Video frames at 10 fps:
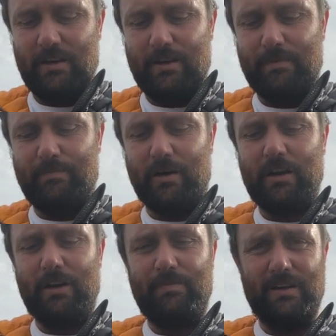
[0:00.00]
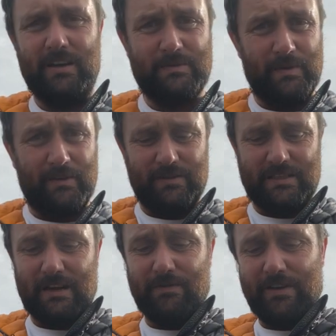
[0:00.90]
Um, bottle opener speaks for
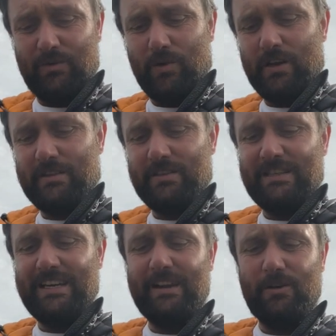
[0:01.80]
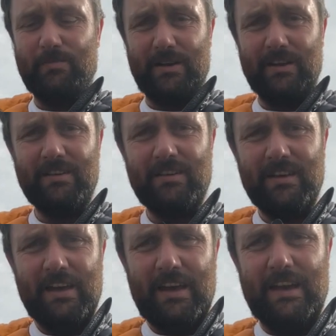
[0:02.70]
itself and works. The tin opener,
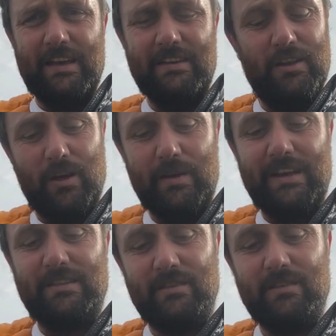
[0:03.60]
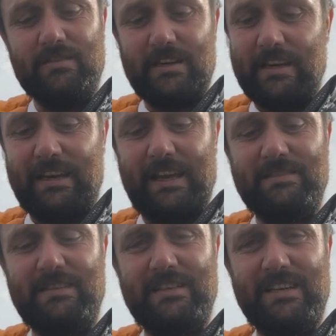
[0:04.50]
it, you know, it does, it
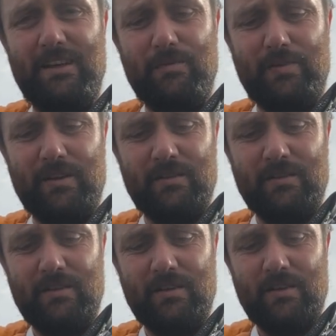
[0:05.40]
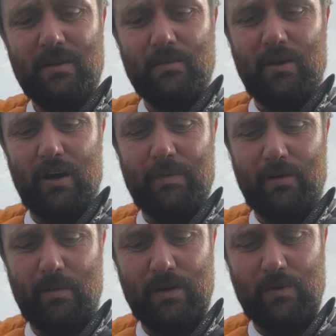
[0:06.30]
gets the tin open, but I
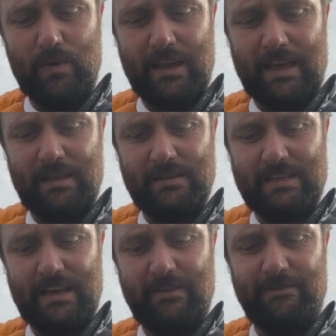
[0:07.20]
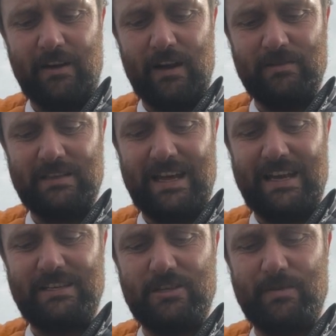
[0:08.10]
probably will again take a file to
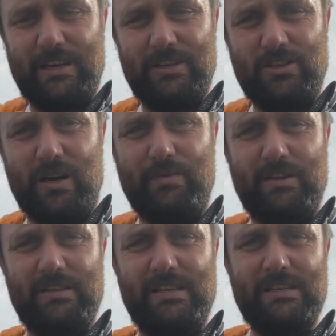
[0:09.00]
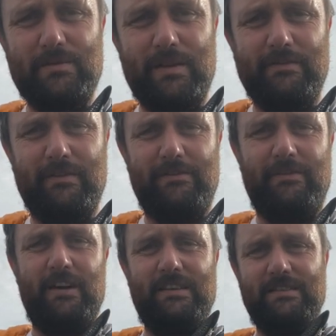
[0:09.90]
that edge to make it sharper because it is a bit of a
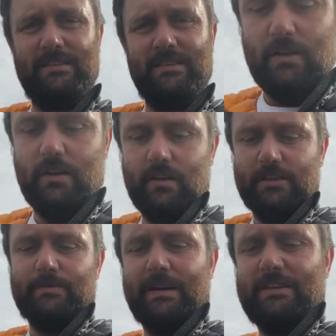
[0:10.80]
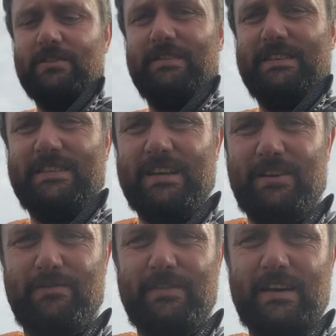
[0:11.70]
fight. The spatula
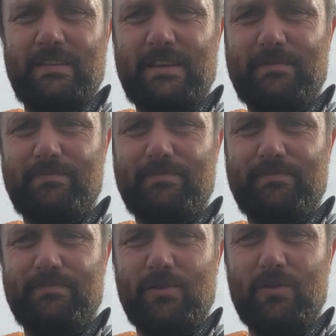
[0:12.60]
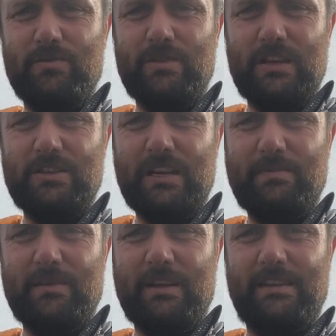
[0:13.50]
itself, they're, they're Oh, they're
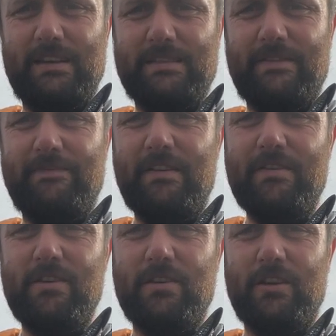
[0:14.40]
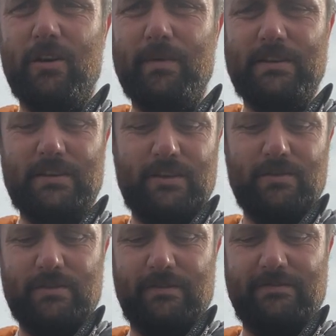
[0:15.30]
shaped like this. They're very ergonomic to
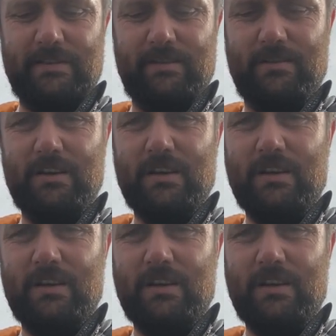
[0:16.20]
use, I've found.